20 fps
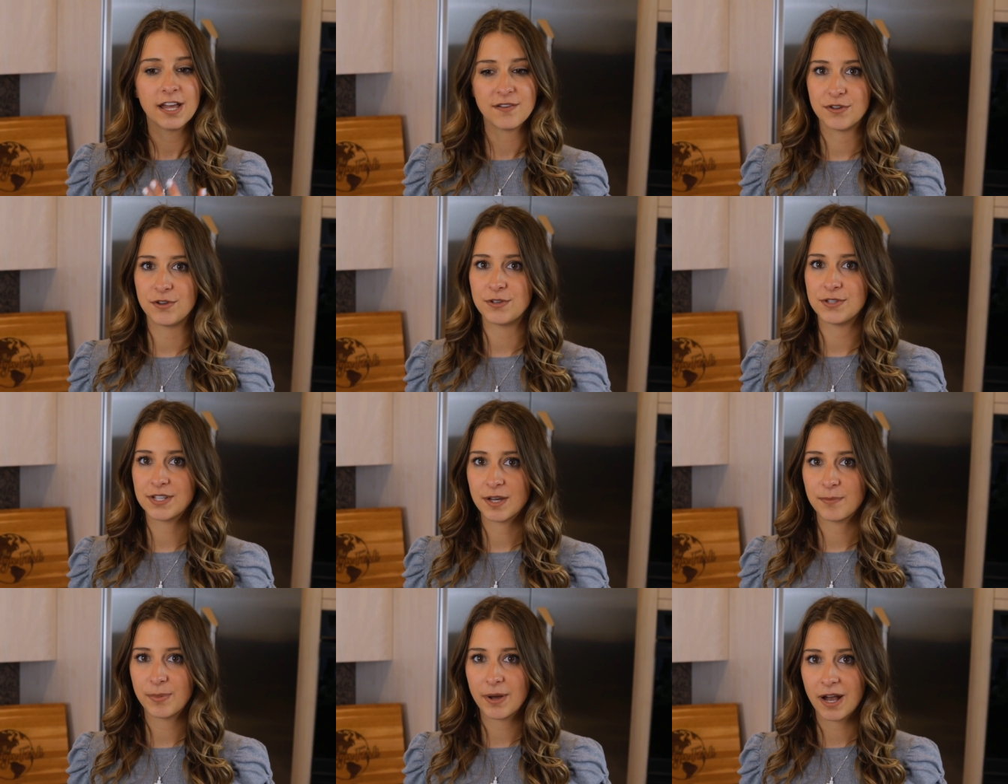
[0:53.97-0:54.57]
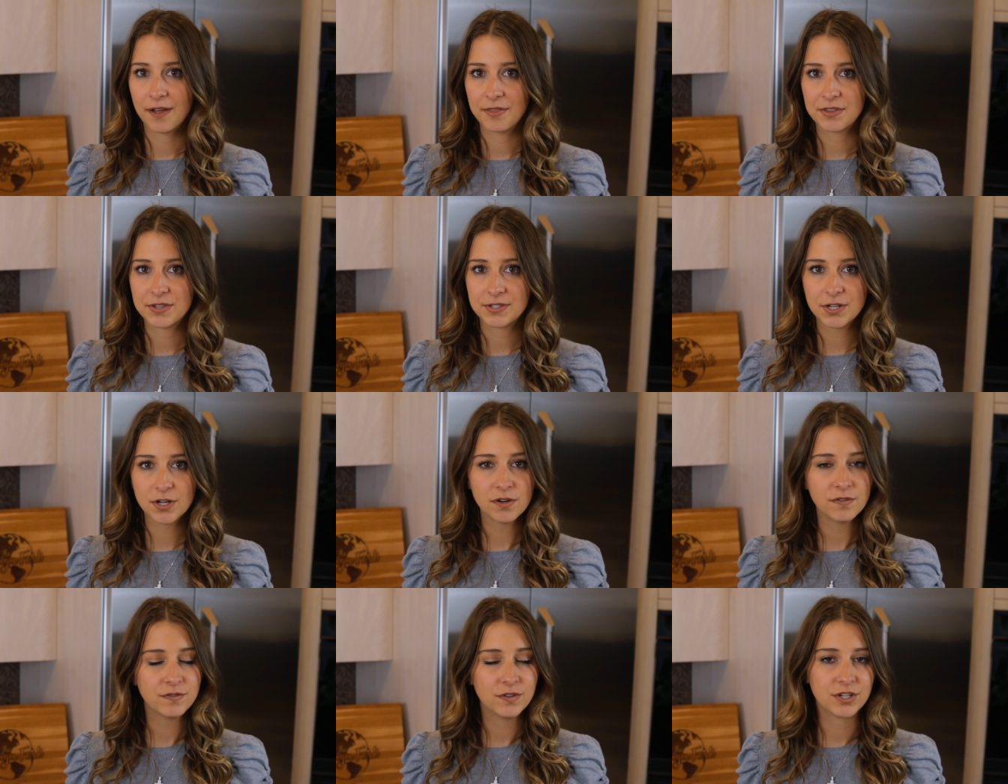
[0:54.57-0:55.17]
If you're using a pot on the
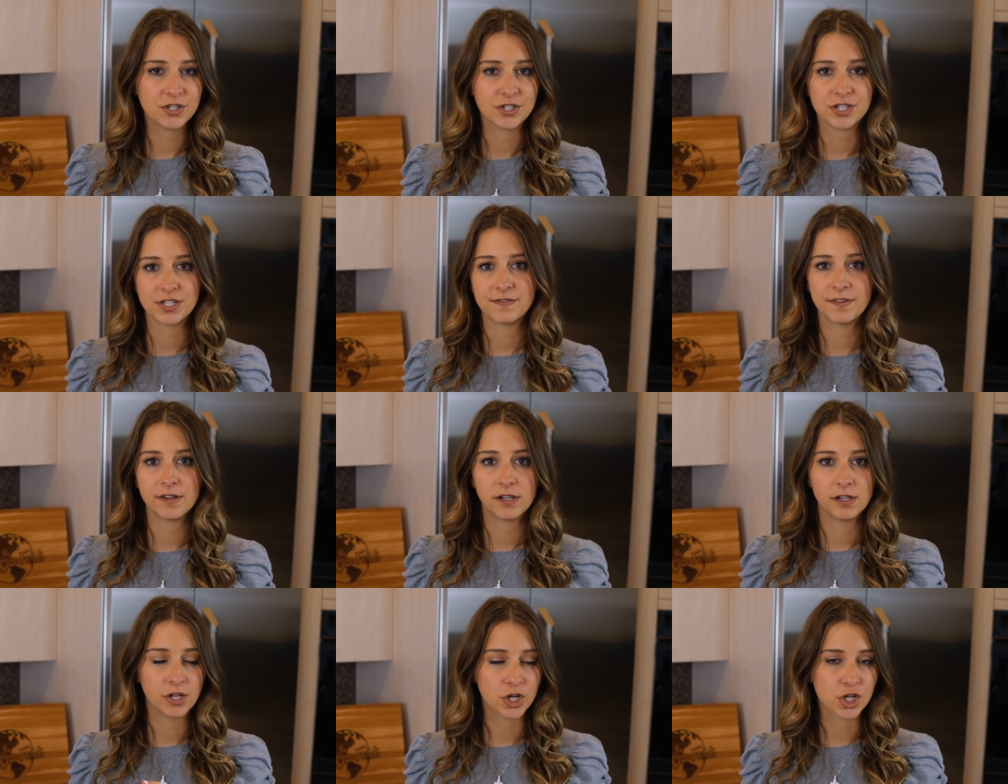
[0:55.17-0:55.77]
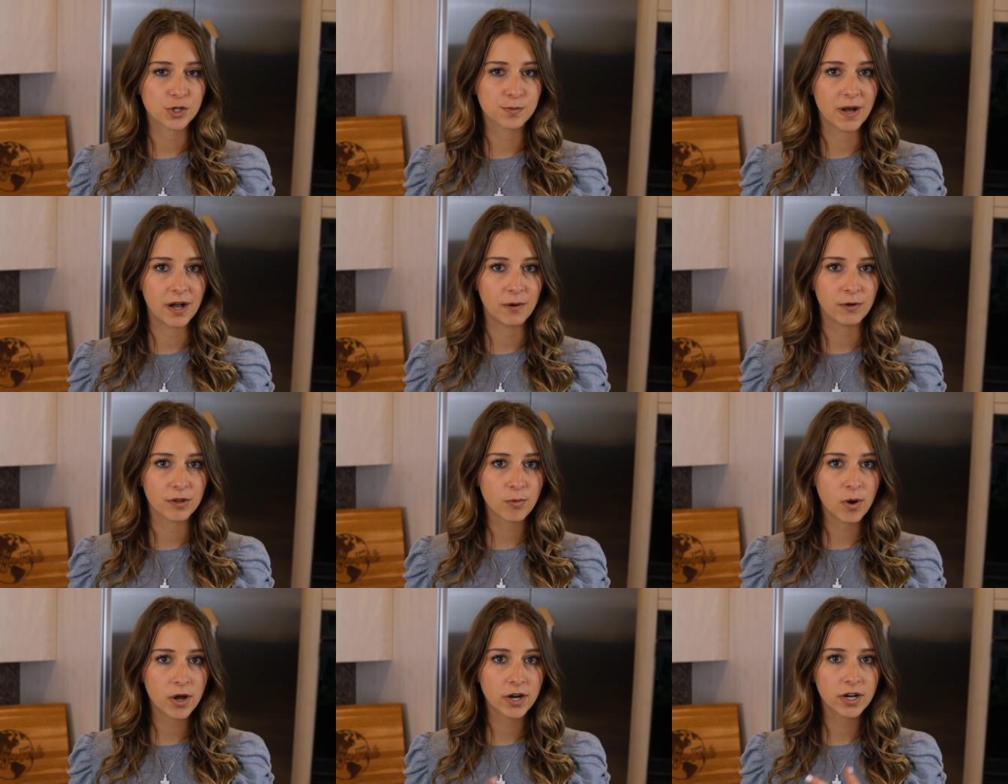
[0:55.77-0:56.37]
stove, you can just fill a large pot
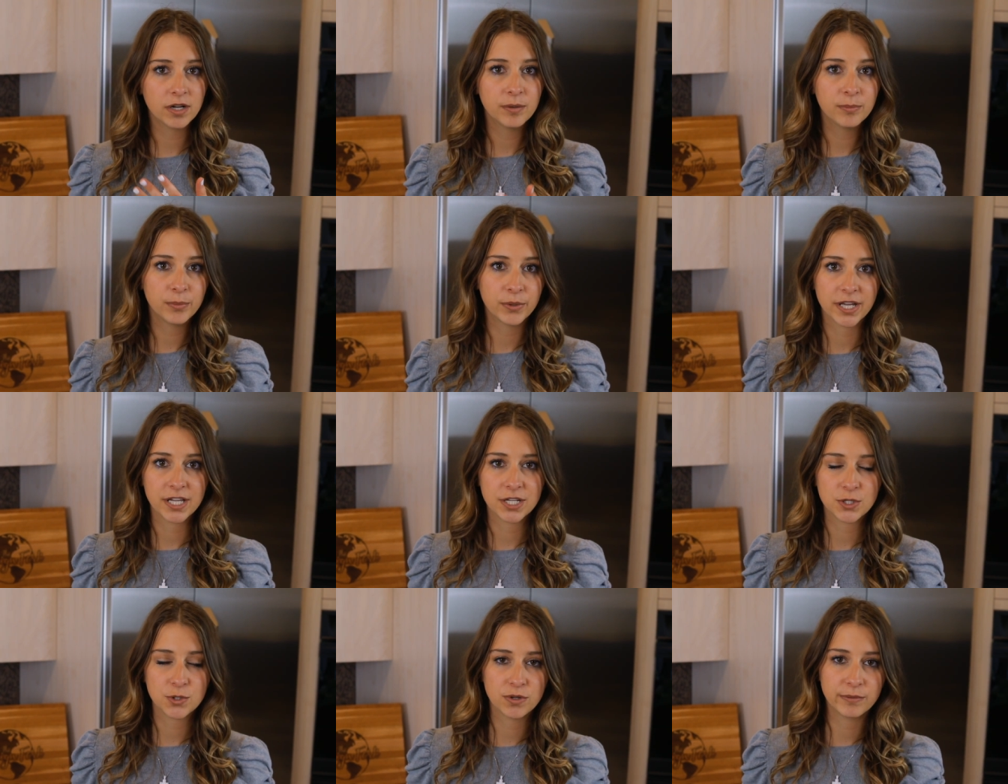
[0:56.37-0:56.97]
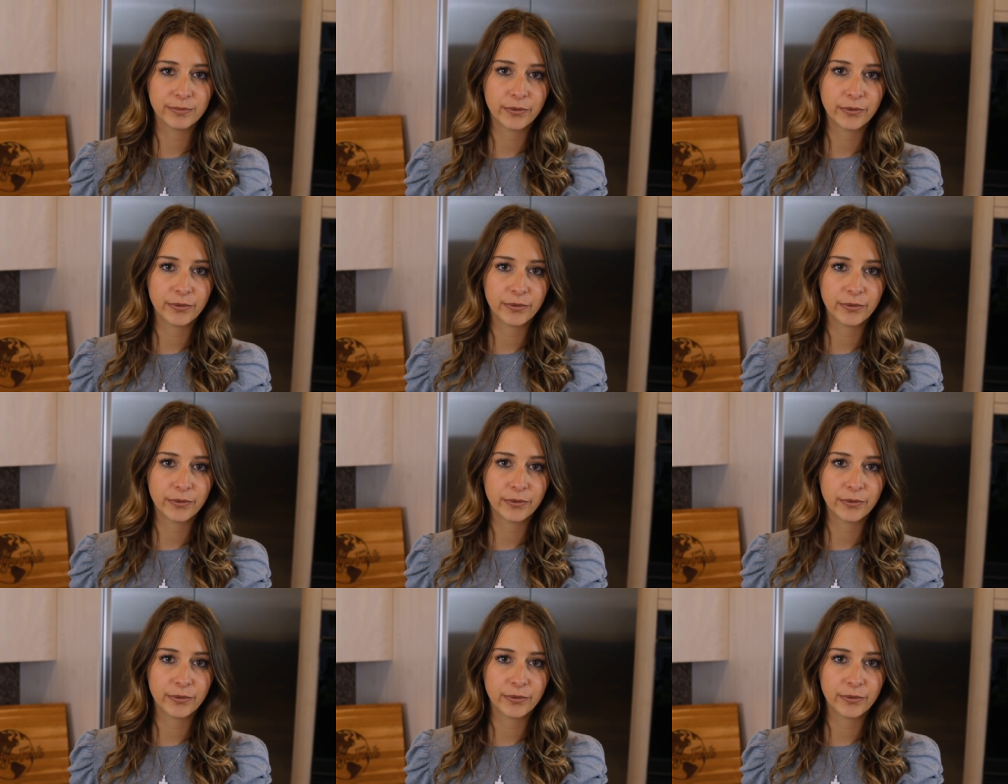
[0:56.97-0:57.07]
with water, bring it to a